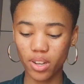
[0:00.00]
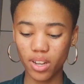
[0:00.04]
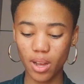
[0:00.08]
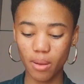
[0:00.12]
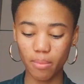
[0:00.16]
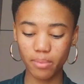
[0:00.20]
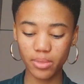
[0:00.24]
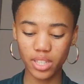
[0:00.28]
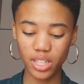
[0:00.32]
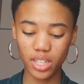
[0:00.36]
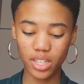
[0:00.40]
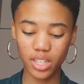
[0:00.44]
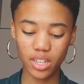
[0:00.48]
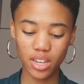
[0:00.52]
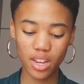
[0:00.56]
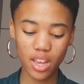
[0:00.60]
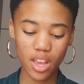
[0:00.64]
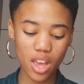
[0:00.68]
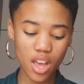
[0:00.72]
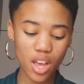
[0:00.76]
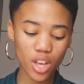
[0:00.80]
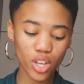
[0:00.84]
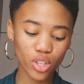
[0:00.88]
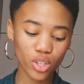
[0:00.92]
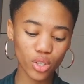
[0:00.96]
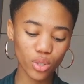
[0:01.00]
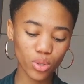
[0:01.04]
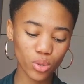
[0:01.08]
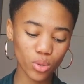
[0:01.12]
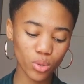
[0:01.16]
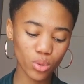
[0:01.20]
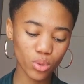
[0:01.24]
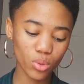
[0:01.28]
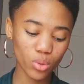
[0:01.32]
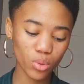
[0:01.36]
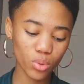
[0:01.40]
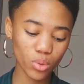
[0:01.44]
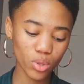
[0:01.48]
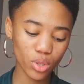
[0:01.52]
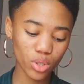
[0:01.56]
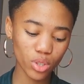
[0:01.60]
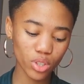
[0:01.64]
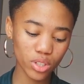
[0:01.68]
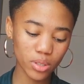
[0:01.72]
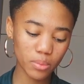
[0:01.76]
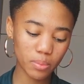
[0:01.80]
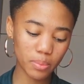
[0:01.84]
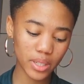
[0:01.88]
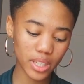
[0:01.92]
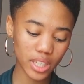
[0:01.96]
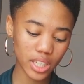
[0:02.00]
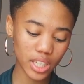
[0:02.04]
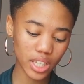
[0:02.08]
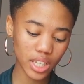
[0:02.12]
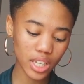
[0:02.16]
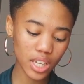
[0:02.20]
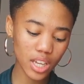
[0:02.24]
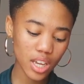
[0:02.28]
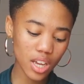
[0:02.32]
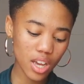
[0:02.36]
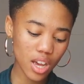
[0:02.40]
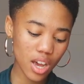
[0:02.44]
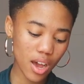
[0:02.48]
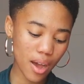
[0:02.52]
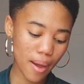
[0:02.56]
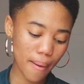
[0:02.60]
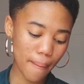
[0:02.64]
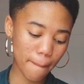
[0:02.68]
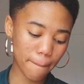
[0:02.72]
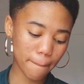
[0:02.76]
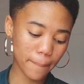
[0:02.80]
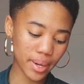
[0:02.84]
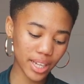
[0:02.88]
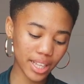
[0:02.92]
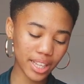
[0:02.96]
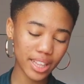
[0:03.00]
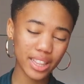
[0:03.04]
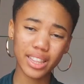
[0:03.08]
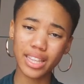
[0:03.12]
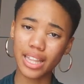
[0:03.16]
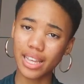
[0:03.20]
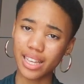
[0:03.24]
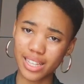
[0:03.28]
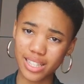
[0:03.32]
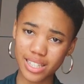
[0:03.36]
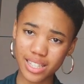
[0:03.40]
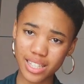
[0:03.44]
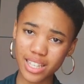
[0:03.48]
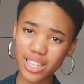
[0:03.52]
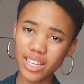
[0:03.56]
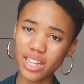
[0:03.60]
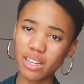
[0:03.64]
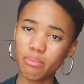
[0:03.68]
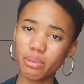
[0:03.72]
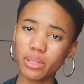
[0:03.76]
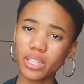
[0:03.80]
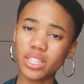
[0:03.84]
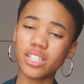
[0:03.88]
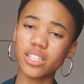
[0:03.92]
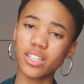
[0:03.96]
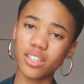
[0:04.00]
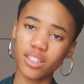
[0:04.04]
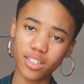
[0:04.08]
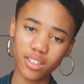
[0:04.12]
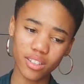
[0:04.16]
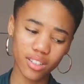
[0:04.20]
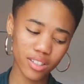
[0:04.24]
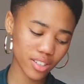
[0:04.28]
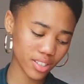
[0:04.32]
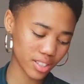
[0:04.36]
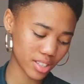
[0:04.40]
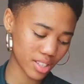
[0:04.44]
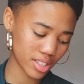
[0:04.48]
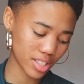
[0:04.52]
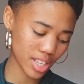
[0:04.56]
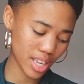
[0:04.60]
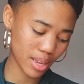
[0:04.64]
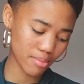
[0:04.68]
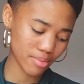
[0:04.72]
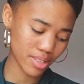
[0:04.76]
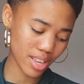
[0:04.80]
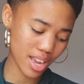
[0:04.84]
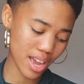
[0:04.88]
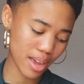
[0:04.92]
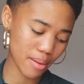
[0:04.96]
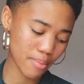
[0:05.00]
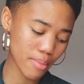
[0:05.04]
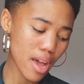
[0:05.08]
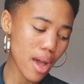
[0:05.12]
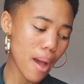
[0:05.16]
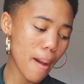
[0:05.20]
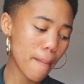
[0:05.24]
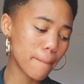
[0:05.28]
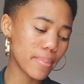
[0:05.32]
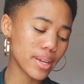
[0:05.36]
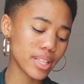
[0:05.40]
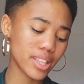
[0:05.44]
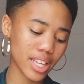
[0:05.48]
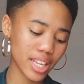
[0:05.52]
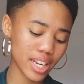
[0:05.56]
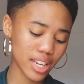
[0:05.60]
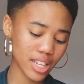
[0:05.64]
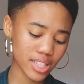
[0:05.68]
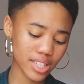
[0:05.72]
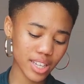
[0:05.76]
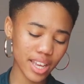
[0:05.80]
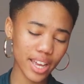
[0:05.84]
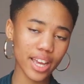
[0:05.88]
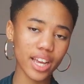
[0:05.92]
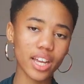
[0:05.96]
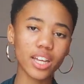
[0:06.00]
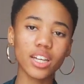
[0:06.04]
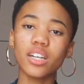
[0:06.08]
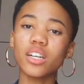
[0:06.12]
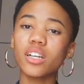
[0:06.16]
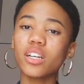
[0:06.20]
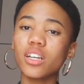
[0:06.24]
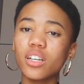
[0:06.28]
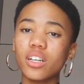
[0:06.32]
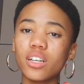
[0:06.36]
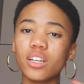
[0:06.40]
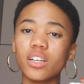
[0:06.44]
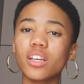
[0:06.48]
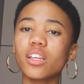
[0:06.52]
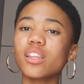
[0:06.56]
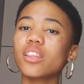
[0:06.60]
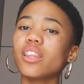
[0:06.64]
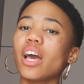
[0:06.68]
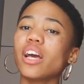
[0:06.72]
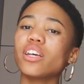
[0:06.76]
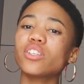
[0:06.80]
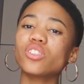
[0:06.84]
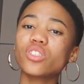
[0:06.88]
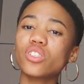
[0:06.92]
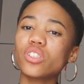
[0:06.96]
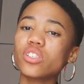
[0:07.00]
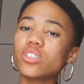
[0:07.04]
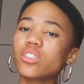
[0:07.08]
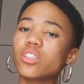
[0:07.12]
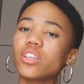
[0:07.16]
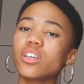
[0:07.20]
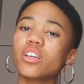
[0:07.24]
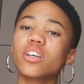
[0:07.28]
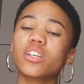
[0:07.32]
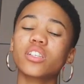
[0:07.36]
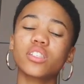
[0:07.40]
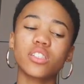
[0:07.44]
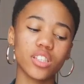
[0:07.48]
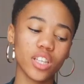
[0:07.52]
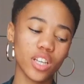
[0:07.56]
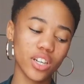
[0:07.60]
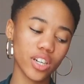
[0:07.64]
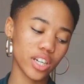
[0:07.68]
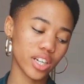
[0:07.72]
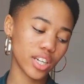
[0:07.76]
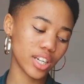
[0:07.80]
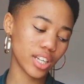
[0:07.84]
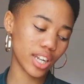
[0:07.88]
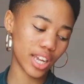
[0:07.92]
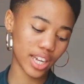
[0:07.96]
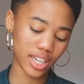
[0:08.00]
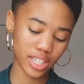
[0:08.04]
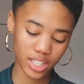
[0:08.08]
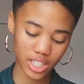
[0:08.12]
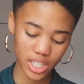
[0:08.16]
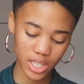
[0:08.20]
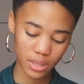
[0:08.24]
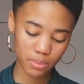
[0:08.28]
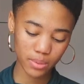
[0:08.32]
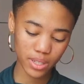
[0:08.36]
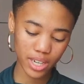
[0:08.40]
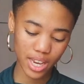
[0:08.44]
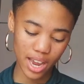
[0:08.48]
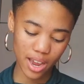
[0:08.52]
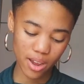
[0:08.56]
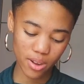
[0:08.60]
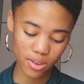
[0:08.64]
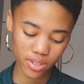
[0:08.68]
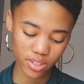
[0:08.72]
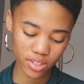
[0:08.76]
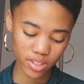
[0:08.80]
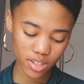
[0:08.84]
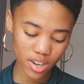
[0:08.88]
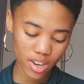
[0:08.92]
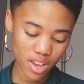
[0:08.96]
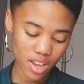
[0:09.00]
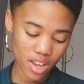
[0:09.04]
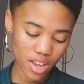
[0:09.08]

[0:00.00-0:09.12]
what comes in you could be a bit lazy a bit cynical at the same time but then it's like that's just the exterior like deep down